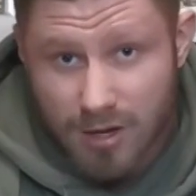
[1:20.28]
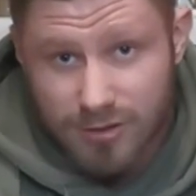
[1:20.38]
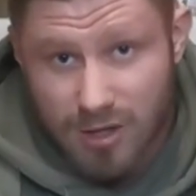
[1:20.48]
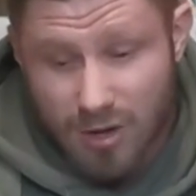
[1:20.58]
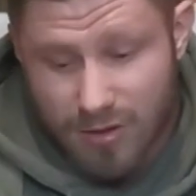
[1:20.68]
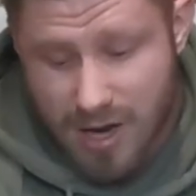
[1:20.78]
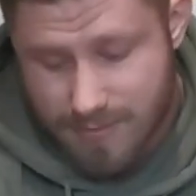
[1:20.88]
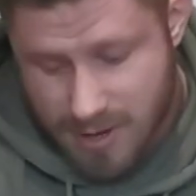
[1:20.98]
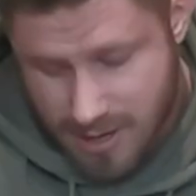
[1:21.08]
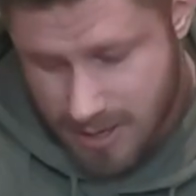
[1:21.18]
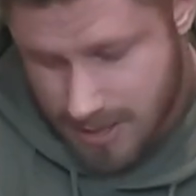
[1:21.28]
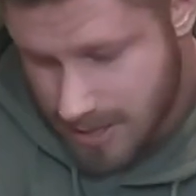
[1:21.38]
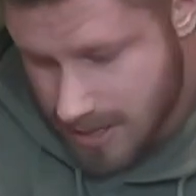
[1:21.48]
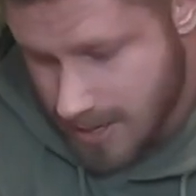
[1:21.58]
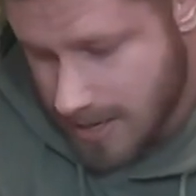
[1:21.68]
So I got that.
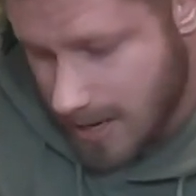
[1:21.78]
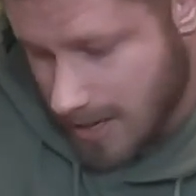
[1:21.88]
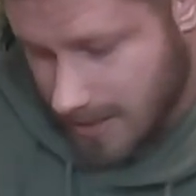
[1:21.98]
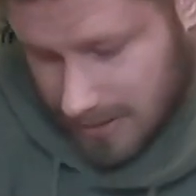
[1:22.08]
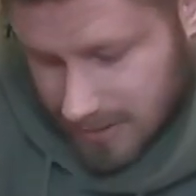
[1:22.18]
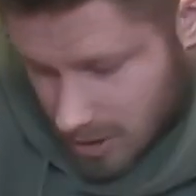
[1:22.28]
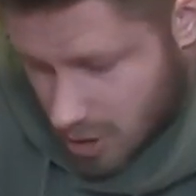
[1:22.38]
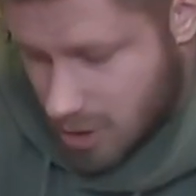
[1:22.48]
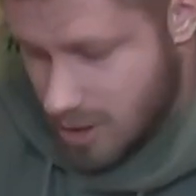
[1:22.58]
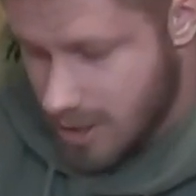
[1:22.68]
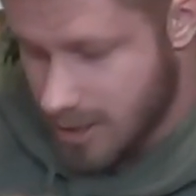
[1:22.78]
And next thing I got,